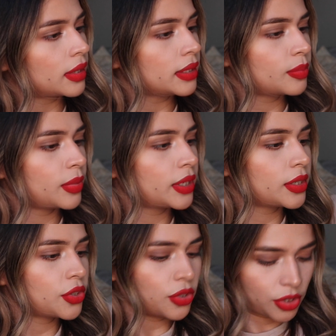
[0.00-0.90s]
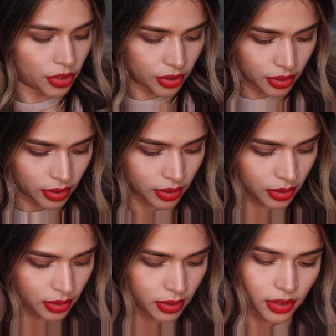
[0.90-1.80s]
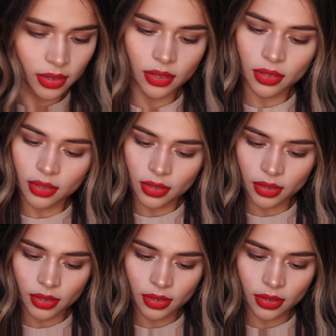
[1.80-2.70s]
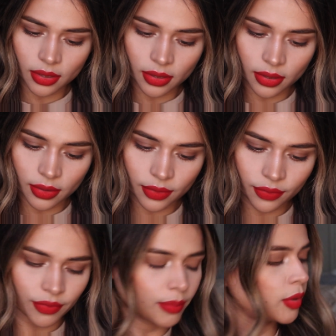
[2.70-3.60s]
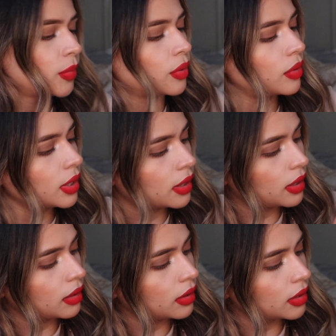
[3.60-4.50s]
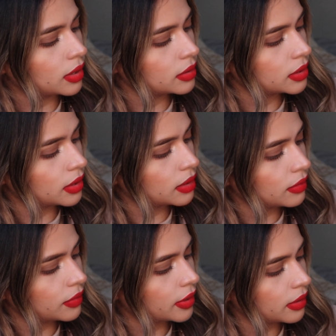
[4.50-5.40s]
This blush is the From the Moon. I'll go ahead and take it.